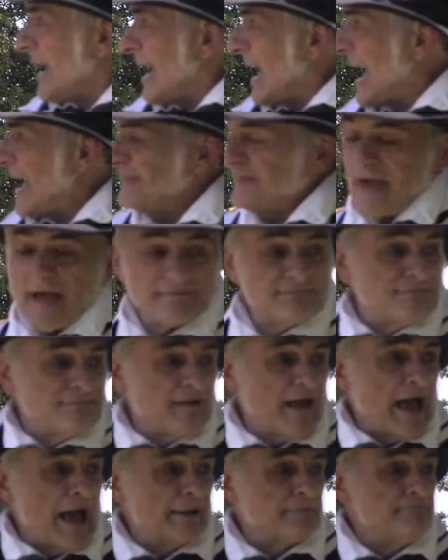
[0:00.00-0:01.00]
had that
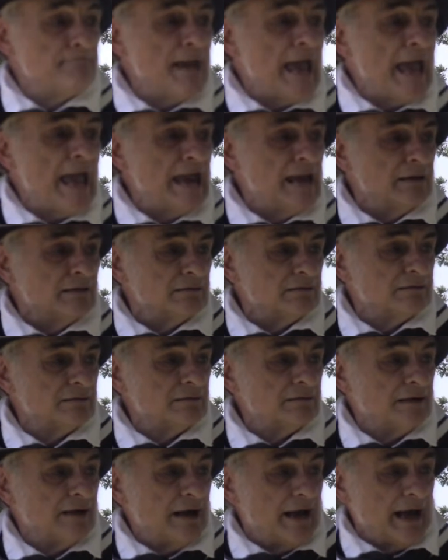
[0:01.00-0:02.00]
flag made,
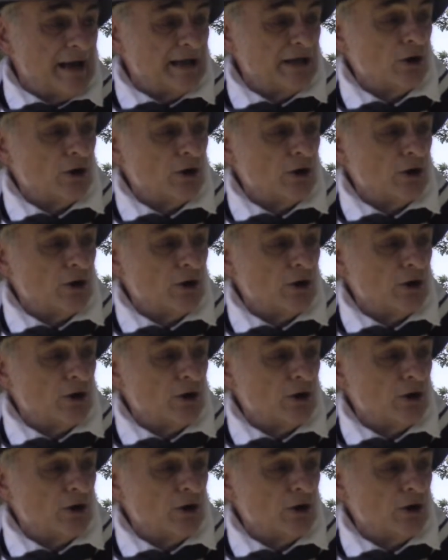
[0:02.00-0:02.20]
and he